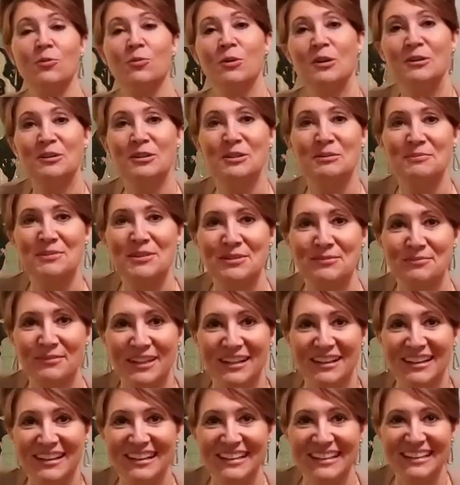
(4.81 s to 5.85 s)
Welcome to
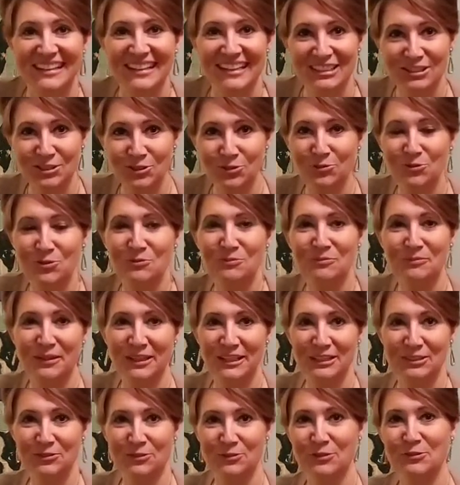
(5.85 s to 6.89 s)
my guest room
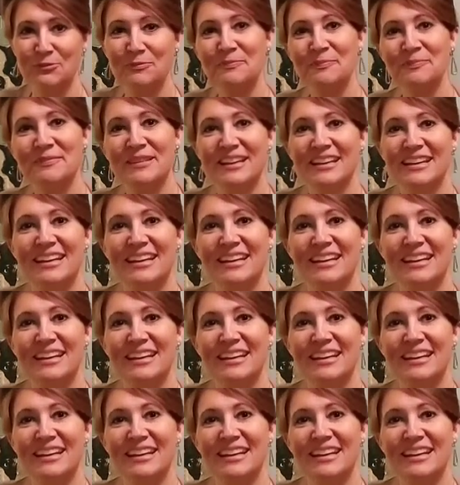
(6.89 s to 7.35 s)
bedroom.